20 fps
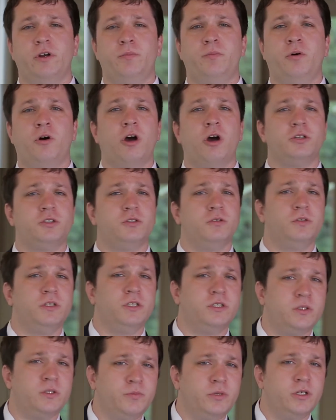a partial
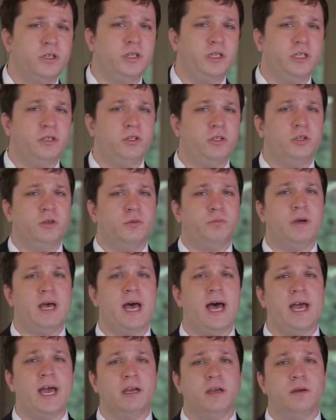disability to your
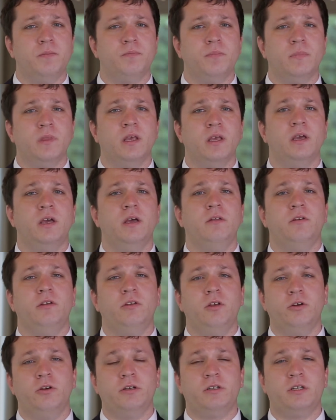back, then
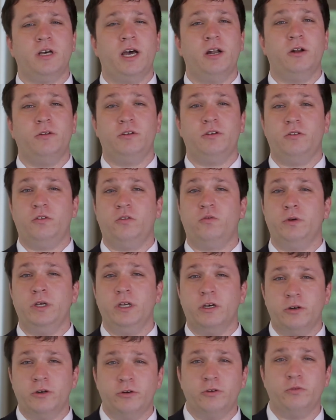you're entitled to
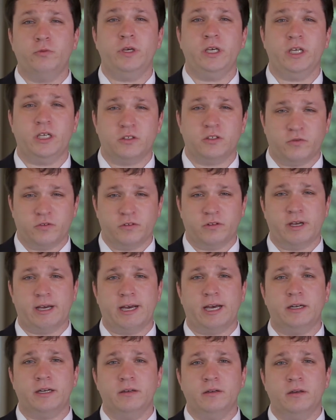300 weeks for
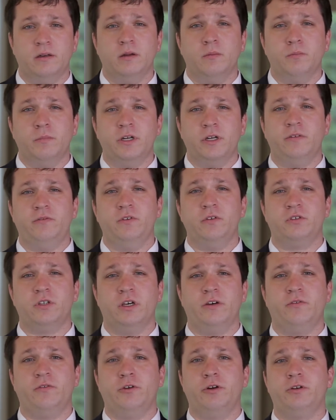that. But if you
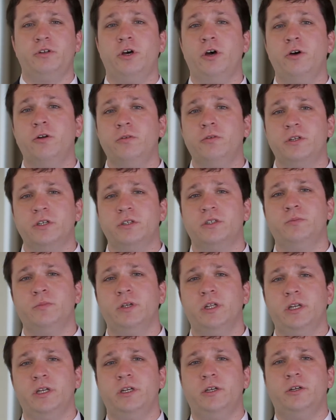suffer a total
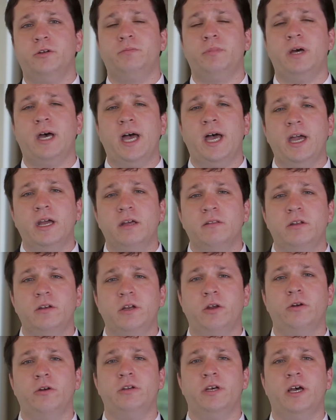disability to your back, then
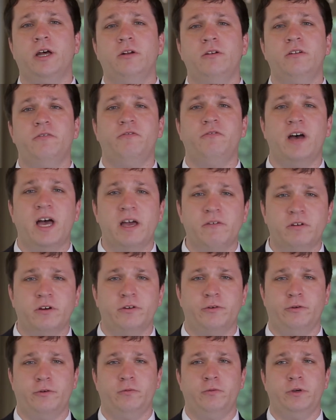you're entitled to
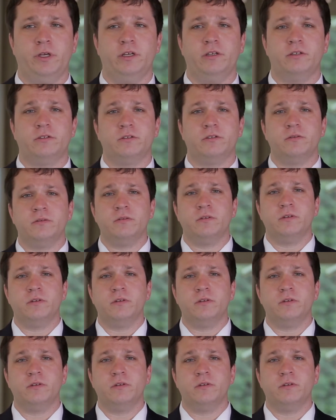500 weeks.